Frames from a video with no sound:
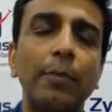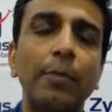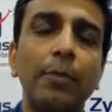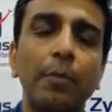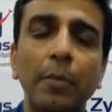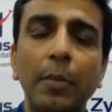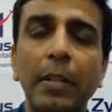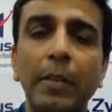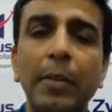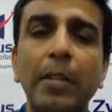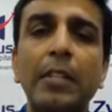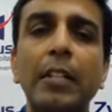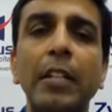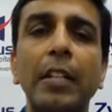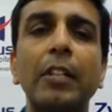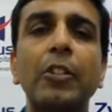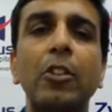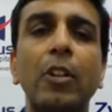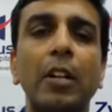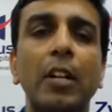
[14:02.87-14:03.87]

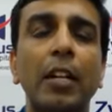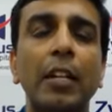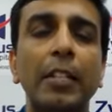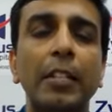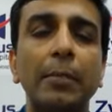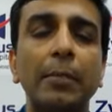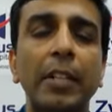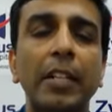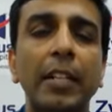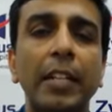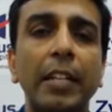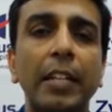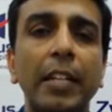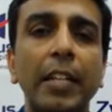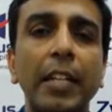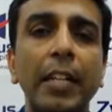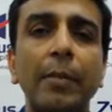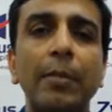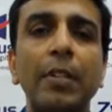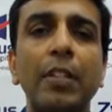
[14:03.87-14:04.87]
basically your ultimate
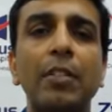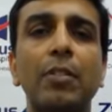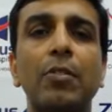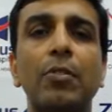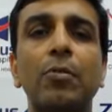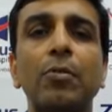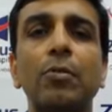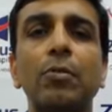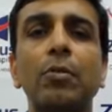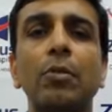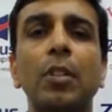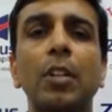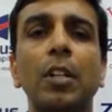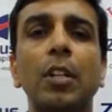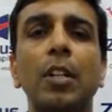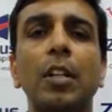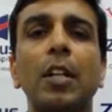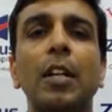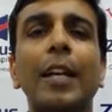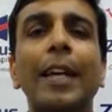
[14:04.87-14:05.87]
aim is to
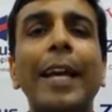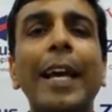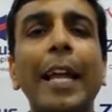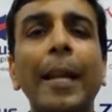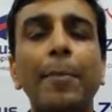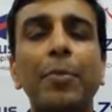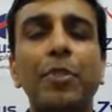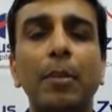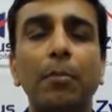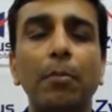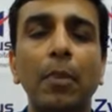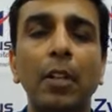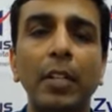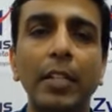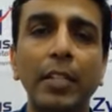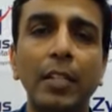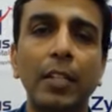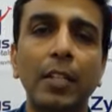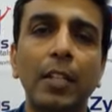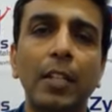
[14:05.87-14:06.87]
help
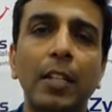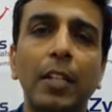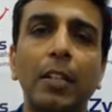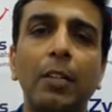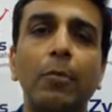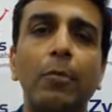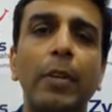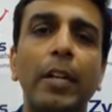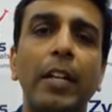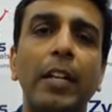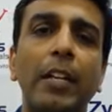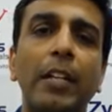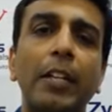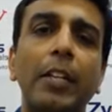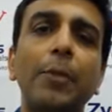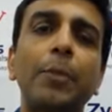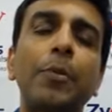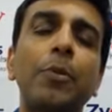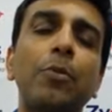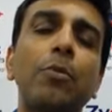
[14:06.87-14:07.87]
somebody, where
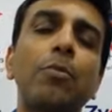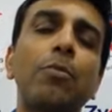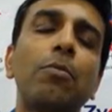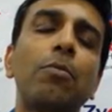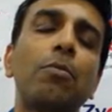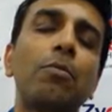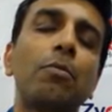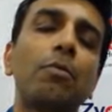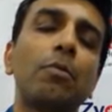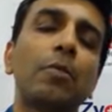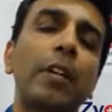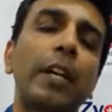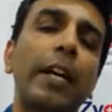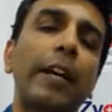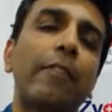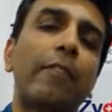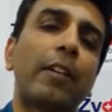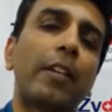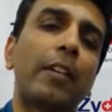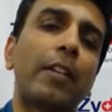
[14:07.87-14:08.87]
if you
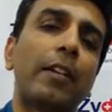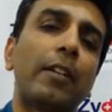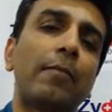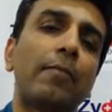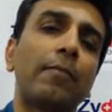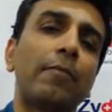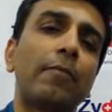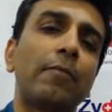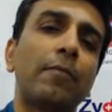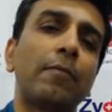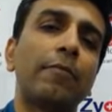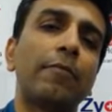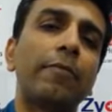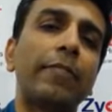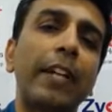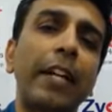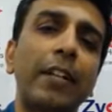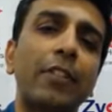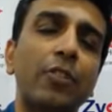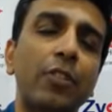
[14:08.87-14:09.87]
have a
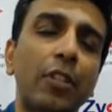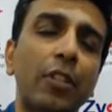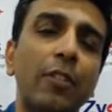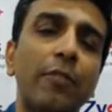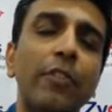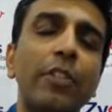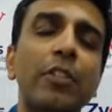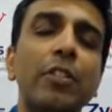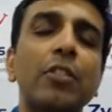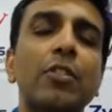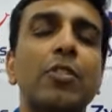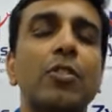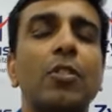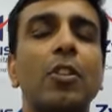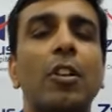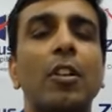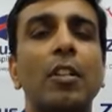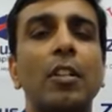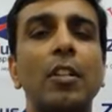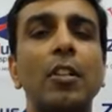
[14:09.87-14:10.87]
fracture, which is
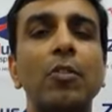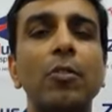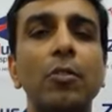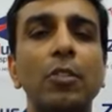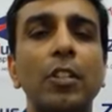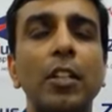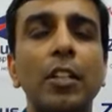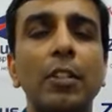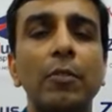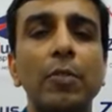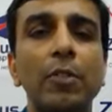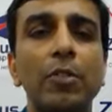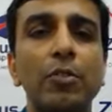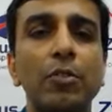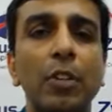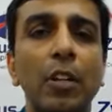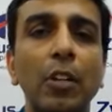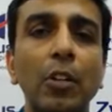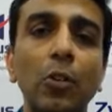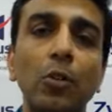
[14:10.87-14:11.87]
not the good thing which
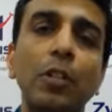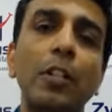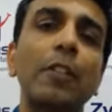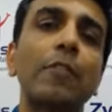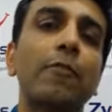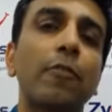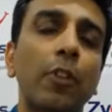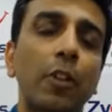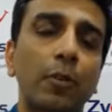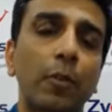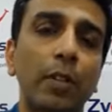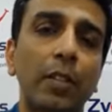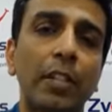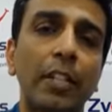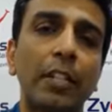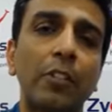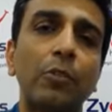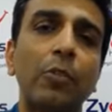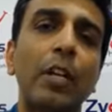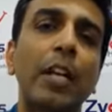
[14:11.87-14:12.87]
you are looking forward,
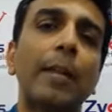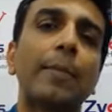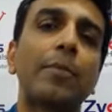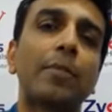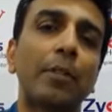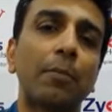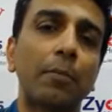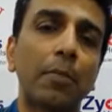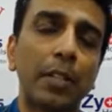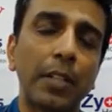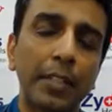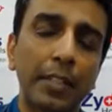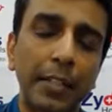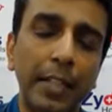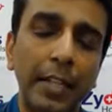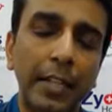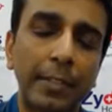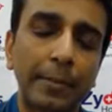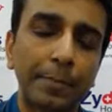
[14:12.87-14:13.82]
that to help somebody in that.